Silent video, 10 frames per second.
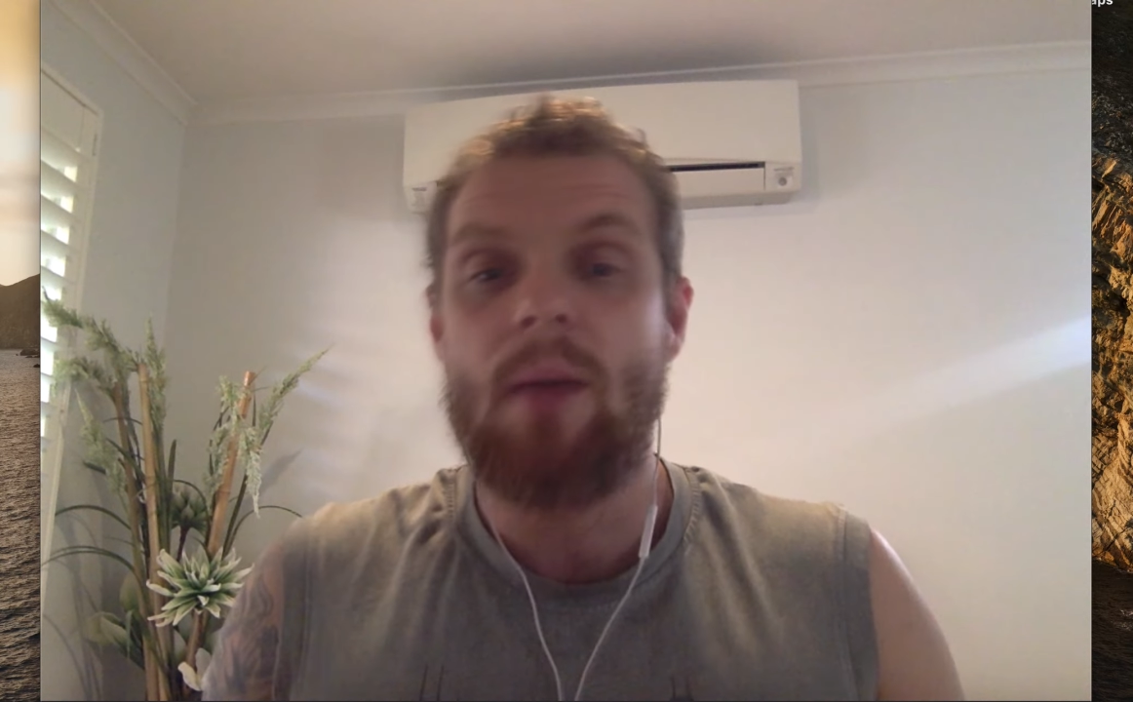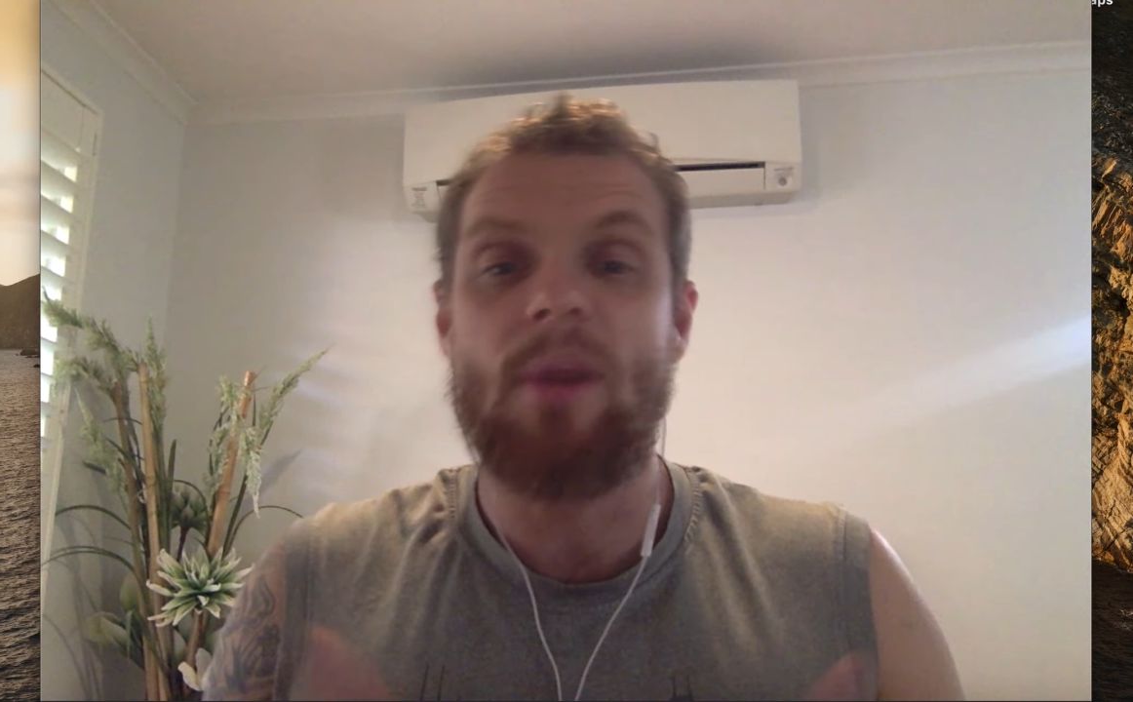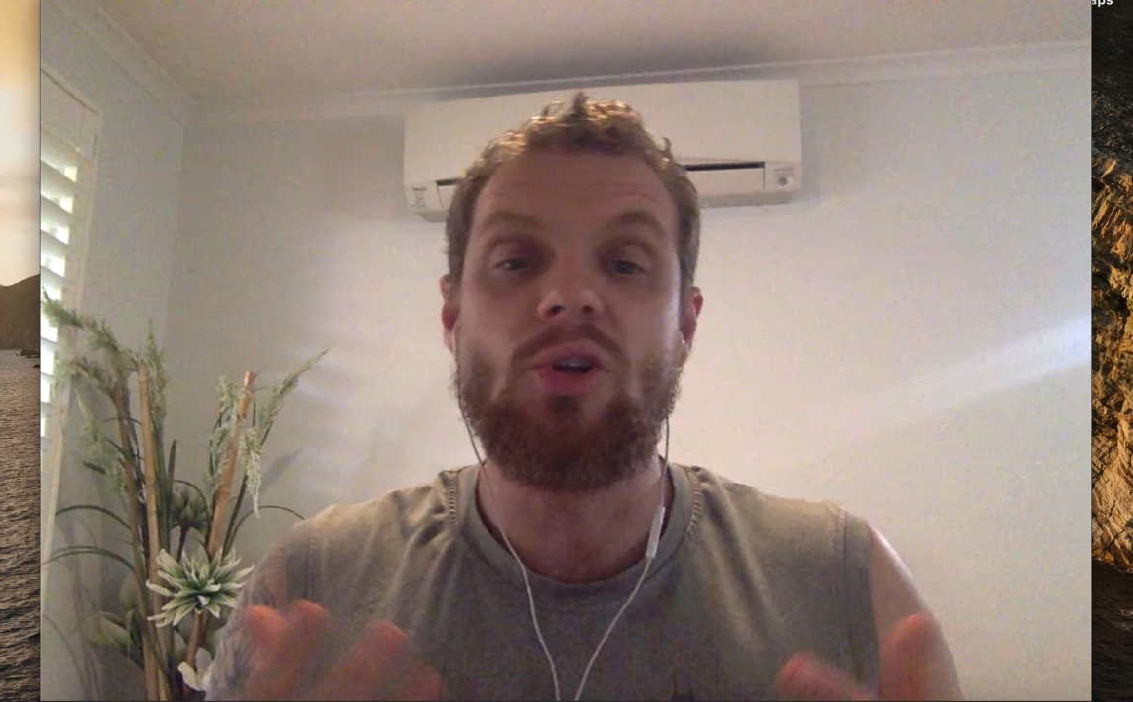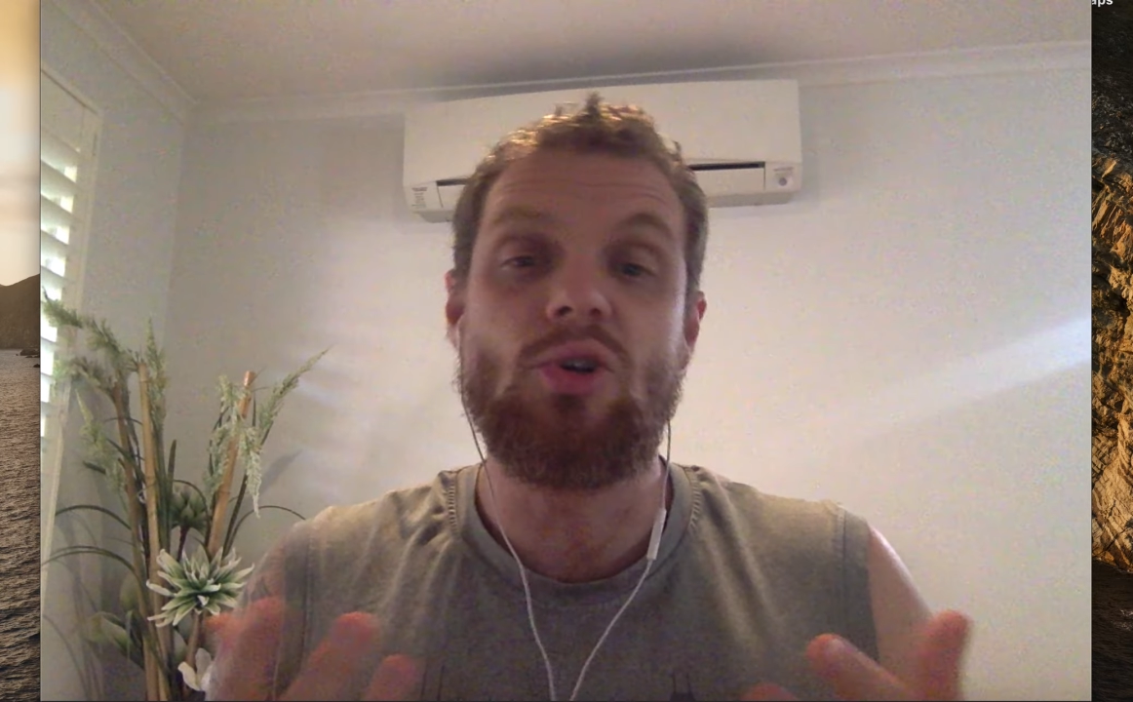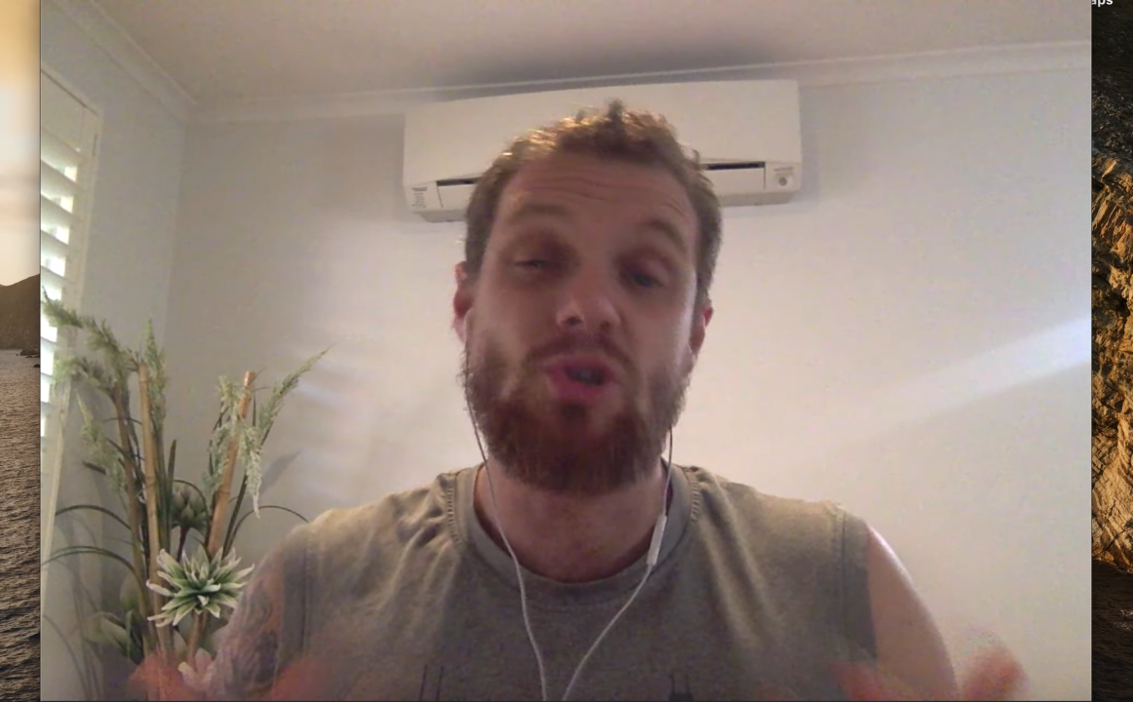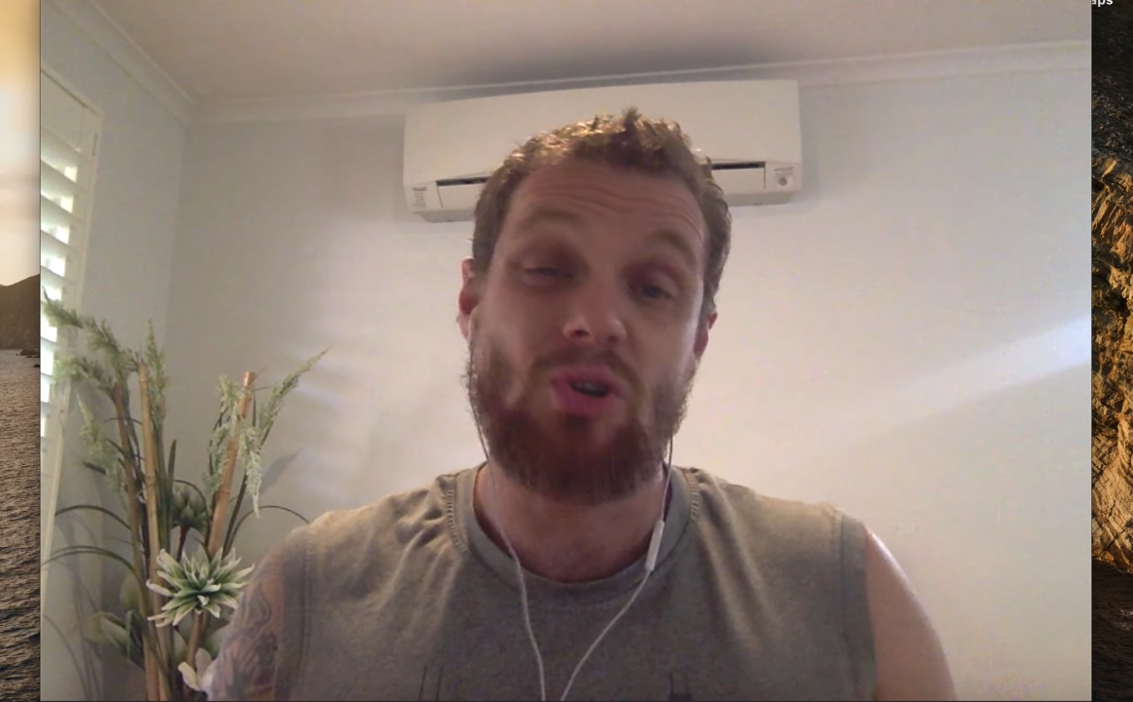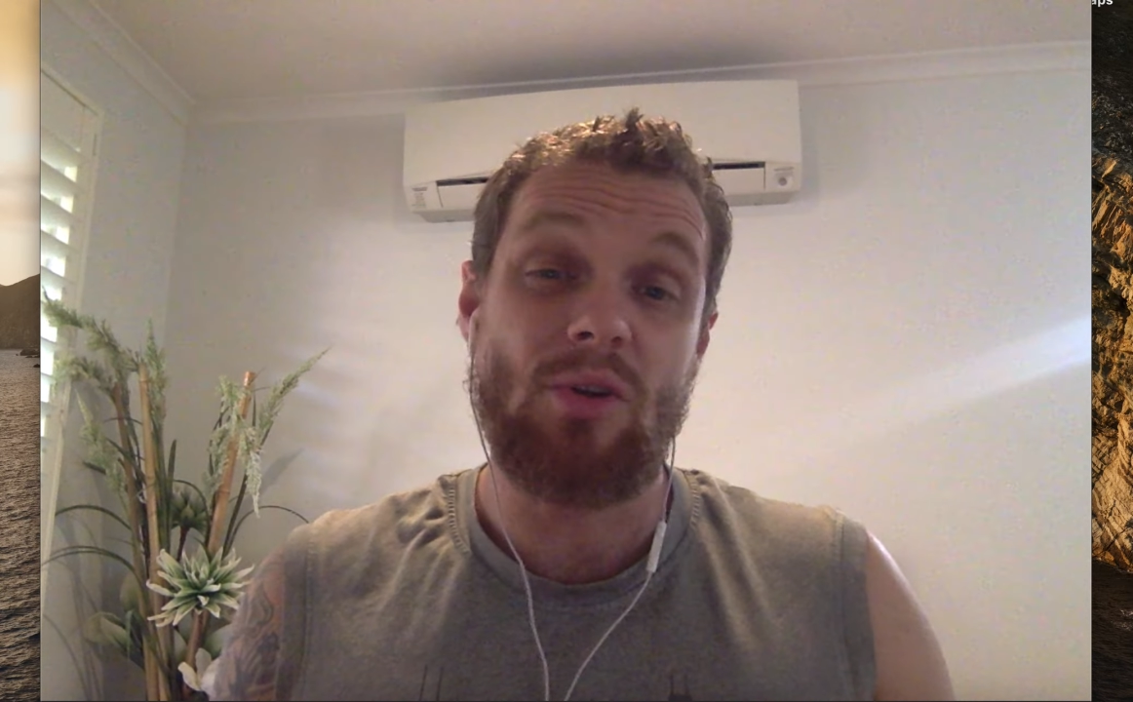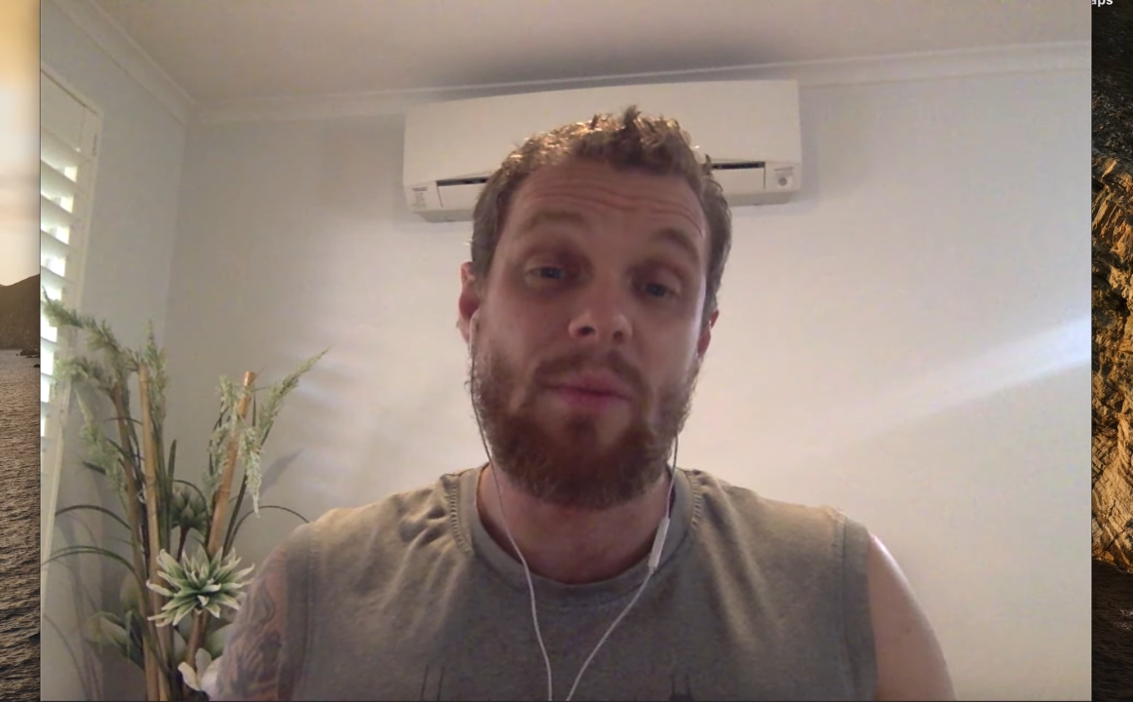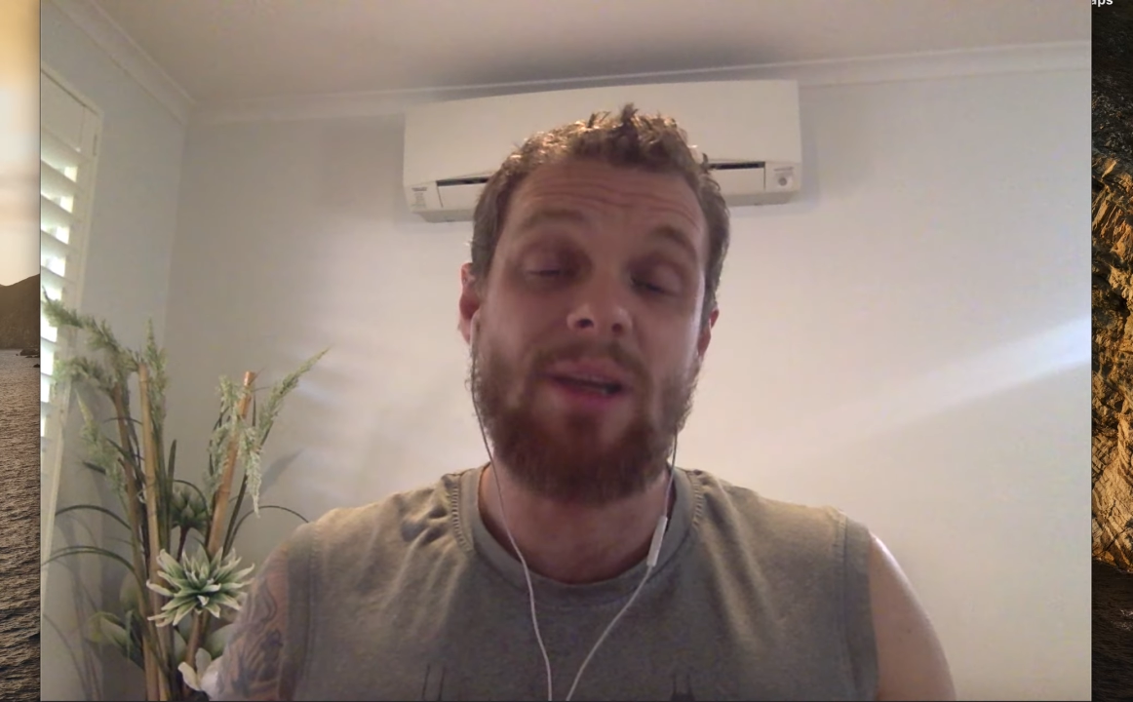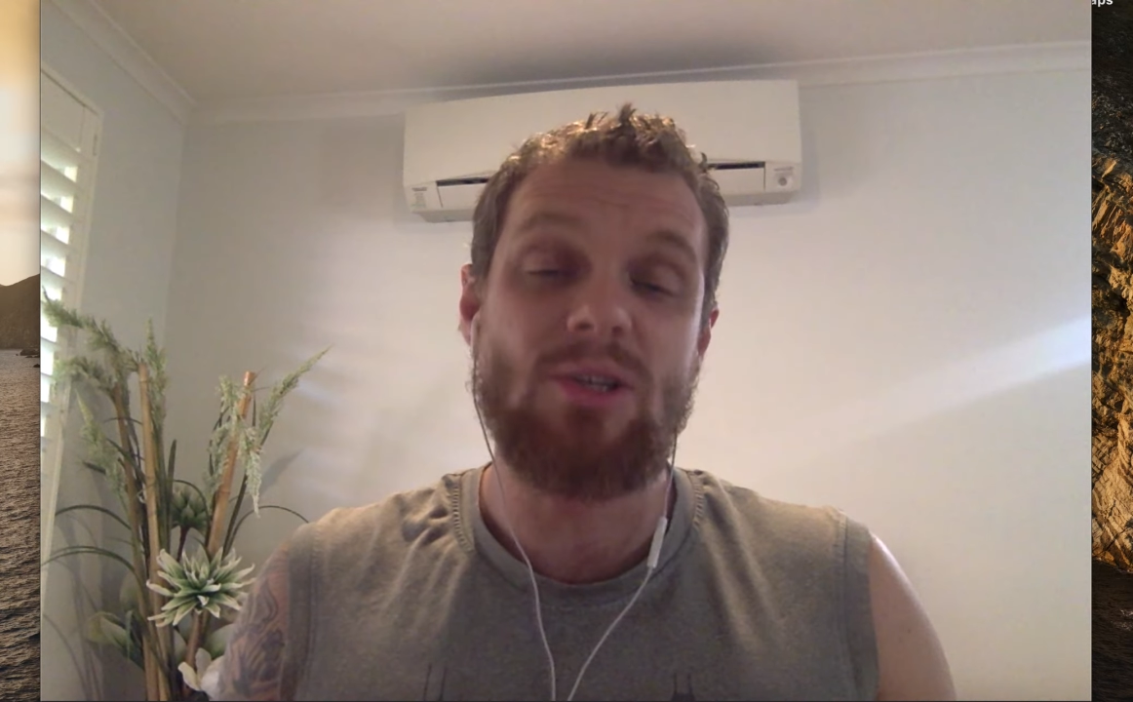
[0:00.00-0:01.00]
but you should have been